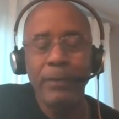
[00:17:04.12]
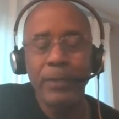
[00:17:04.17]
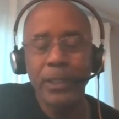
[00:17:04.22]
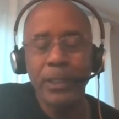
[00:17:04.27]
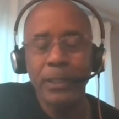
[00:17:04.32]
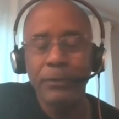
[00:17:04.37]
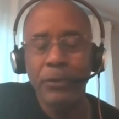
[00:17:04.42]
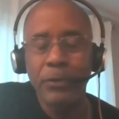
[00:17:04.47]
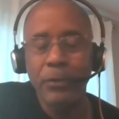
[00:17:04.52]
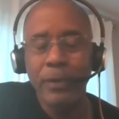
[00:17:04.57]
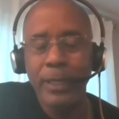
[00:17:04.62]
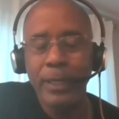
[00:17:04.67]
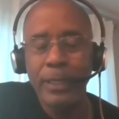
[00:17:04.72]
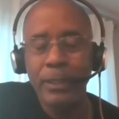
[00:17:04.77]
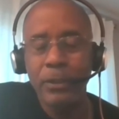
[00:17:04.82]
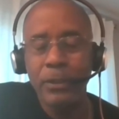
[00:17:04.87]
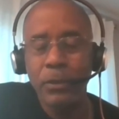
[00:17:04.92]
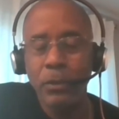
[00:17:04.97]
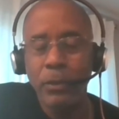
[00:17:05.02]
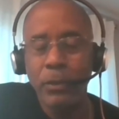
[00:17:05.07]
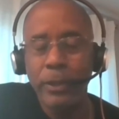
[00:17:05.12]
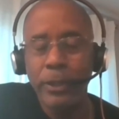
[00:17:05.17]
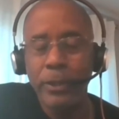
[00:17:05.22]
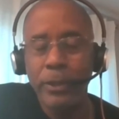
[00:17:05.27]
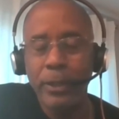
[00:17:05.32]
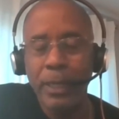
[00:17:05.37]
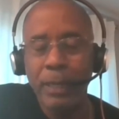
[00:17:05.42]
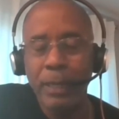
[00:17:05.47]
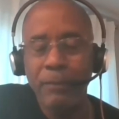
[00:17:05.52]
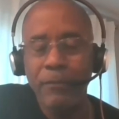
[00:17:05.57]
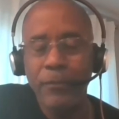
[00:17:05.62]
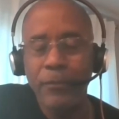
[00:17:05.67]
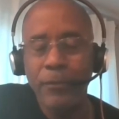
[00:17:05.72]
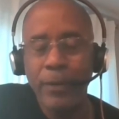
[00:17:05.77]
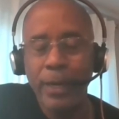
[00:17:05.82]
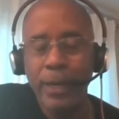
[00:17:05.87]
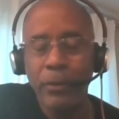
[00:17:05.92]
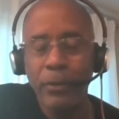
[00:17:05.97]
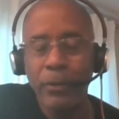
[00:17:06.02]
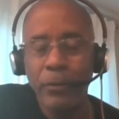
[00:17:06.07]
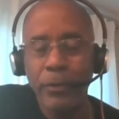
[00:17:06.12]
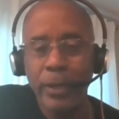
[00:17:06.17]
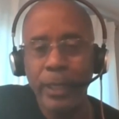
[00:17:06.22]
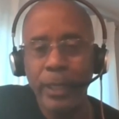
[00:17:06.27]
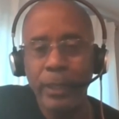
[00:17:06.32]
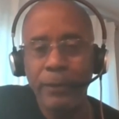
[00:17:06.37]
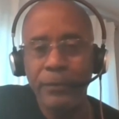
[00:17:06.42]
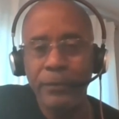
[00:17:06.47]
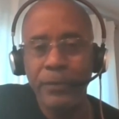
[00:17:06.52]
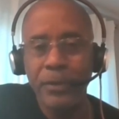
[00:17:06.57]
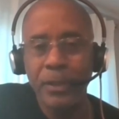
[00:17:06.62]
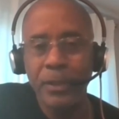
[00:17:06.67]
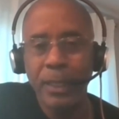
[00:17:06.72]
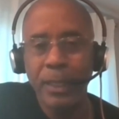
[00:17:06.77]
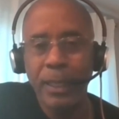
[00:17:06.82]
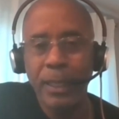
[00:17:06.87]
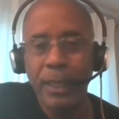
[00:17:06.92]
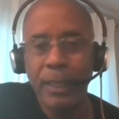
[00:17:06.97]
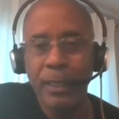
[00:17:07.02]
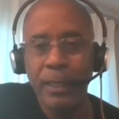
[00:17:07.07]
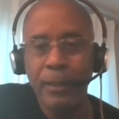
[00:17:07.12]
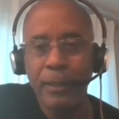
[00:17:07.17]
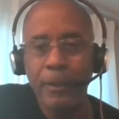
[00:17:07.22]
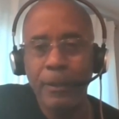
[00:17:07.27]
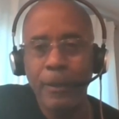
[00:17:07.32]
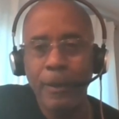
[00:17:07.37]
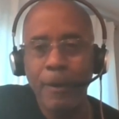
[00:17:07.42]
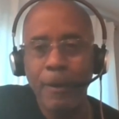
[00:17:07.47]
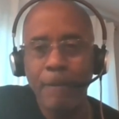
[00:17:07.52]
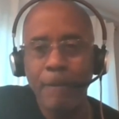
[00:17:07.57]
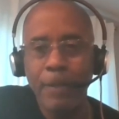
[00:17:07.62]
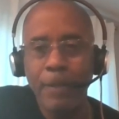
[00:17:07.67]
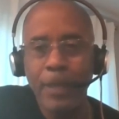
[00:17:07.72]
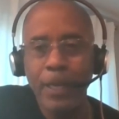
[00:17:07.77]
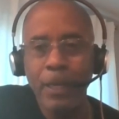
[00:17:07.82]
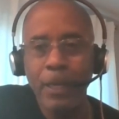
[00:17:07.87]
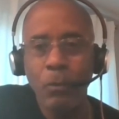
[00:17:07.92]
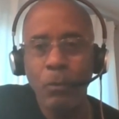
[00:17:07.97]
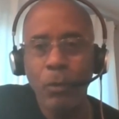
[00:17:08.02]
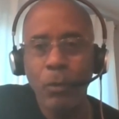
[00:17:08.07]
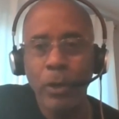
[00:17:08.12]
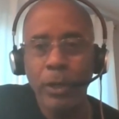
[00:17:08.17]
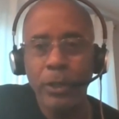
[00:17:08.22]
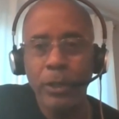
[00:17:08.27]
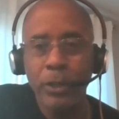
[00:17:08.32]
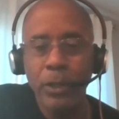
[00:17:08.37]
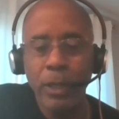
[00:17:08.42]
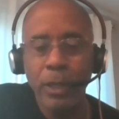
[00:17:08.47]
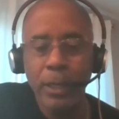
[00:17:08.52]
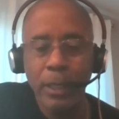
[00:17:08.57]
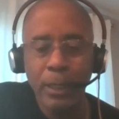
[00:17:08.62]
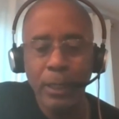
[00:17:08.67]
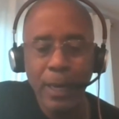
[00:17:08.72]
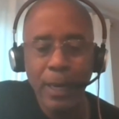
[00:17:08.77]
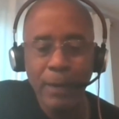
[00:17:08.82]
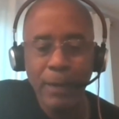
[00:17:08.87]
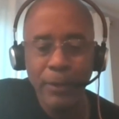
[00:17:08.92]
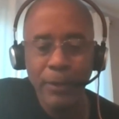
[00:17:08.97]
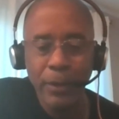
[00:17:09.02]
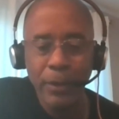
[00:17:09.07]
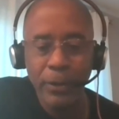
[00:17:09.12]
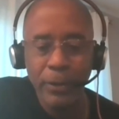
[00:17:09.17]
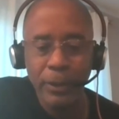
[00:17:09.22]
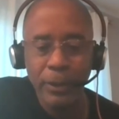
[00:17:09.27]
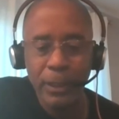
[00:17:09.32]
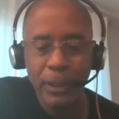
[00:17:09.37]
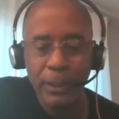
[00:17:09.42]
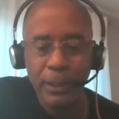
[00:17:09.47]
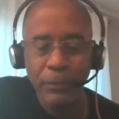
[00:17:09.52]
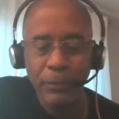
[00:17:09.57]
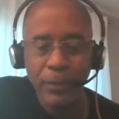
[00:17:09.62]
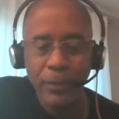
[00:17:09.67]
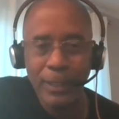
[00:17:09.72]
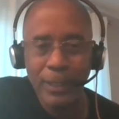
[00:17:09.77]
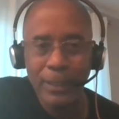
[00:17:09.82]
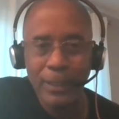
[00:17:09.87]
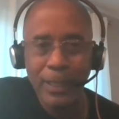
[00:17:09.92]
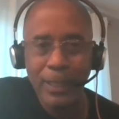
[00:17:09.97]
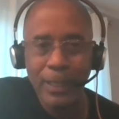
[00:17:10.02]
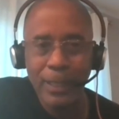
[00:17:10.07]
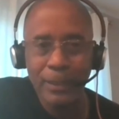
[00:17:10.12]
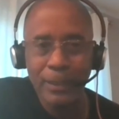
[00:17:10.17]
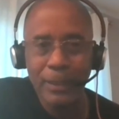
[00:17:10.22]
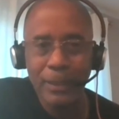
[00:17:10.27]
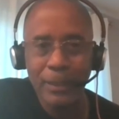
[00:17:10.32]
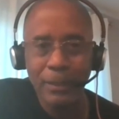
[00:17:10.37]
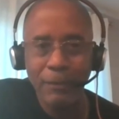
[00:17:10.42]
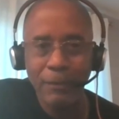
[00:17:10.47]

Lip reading: civil rights lawyer named Frank Reeves, and he worked on a lot of the early civil rights cases.